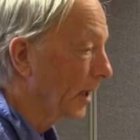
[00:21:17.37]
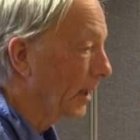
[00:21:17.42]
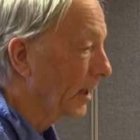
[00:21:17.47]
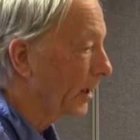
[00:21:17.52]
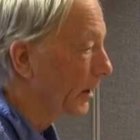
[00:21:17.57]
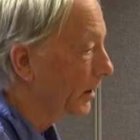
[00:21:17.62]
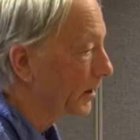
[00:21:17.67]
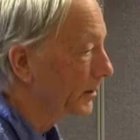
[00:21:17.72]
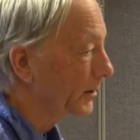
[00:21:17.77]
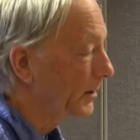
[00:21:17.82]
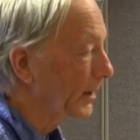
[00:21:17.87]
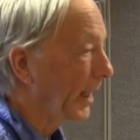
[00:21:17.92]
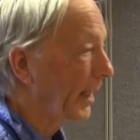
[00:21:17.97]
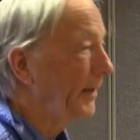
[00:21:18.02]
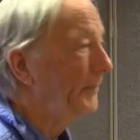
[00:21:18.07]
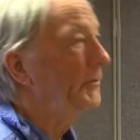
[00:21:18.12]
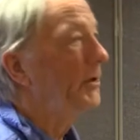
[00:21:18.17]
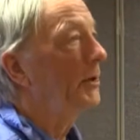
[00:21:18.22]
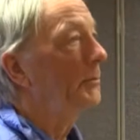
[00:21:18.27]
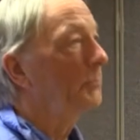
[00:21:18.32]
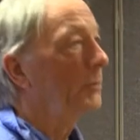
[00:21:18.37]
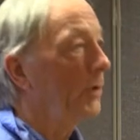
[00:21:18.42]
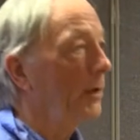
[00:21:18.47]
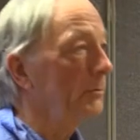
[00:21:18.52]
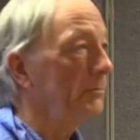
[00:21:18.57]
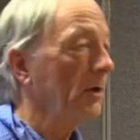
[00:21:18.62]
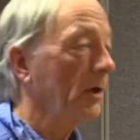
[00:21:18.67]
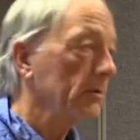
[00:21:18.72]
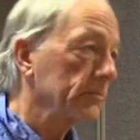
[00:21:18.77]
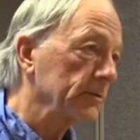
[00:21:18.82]
Uh, evening
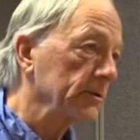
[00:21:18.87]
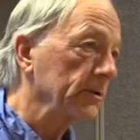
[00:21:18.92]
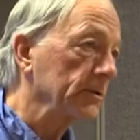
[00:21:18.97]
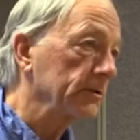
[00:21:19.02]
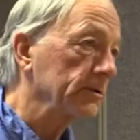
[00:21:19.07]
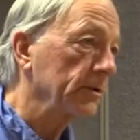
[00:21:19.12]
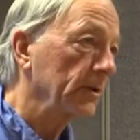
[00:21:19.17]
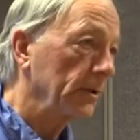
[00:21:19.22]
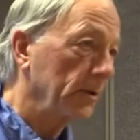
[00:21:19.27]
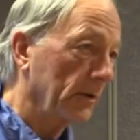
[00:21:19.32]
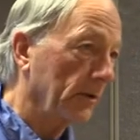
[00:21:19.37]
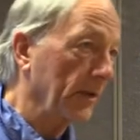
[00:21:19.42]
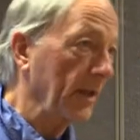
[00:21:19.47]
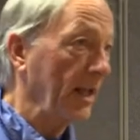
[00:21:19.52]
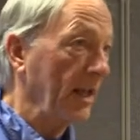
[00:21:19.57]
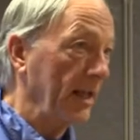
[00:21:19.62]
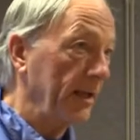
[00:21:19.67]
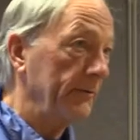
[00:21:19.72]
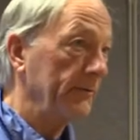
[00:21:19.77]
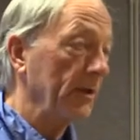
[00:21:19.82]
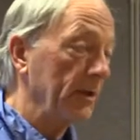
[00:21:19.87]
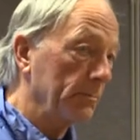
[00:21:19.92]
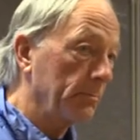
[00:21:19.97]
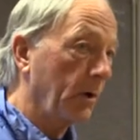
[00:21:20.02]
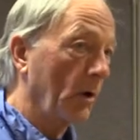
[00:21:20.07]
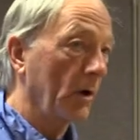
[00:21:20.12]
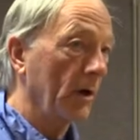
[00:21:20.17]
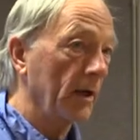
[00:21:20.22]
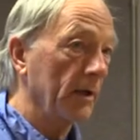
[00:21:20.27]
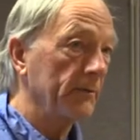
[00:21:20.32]
primroses, you know, the evening
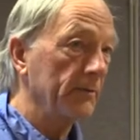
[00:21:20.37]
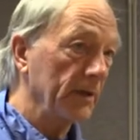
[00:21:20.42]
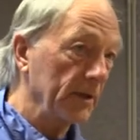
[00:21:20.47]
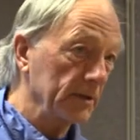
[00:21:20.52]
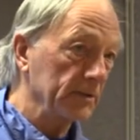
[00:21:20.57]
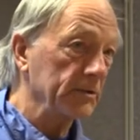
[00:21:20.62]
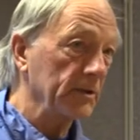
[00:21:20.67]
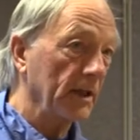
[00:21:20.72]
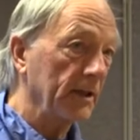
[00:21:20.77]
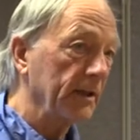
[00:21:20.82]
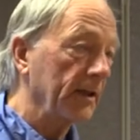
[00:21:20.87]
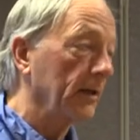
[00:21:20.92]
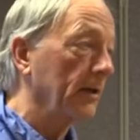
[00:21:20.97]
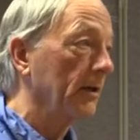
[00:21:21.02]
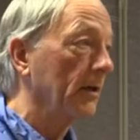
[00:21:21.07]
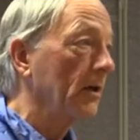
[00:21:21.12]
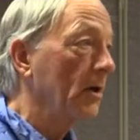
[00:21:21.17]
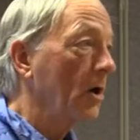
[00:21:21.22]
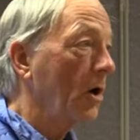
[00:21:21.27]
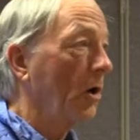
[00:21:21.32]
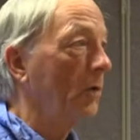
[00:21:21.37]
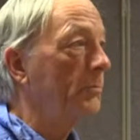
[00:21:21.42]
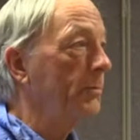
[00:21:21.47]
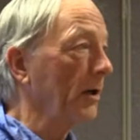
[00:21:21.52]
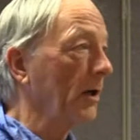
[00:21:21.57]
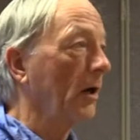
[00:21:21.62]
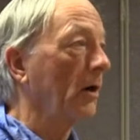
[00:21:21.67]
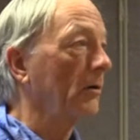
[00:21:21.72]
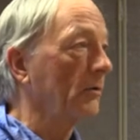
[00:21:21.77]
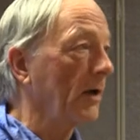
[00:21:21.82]
part of it is that they're
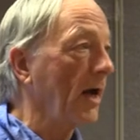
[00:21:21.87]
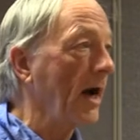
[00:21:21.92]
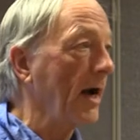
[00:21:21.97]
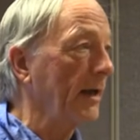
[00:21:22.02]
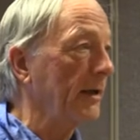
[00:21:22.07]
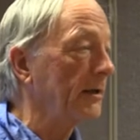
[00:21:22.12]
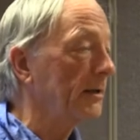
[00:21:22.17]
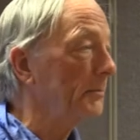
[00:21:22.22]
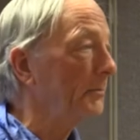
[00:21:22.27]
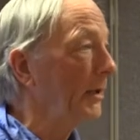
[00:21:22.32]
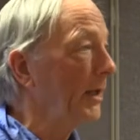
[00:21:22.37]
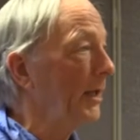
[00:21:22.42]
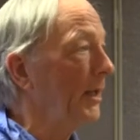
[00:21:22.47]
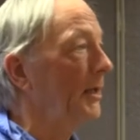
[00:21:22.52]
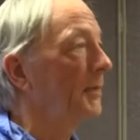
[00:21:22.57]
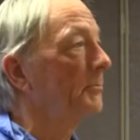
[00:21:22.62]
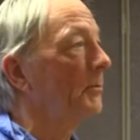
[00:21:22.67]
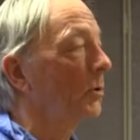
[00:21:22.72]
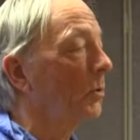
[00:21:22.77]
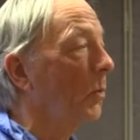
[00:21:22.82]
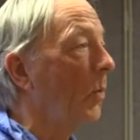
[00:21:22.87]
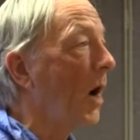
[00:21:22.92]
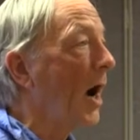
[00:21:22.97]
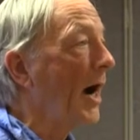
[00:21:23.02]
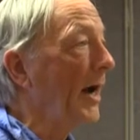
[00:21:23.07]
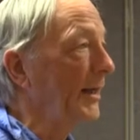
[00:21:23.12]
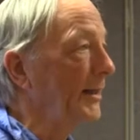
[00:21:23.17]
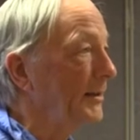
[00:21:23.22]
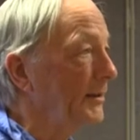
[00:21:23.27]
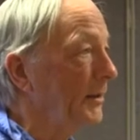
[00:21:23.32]
open all night, and many of them are
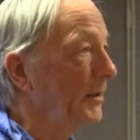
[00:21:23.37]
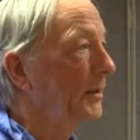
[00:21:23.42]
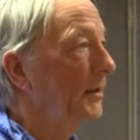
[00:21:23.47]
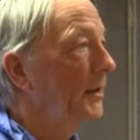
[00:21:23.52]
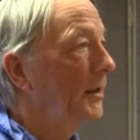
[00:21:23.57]
white.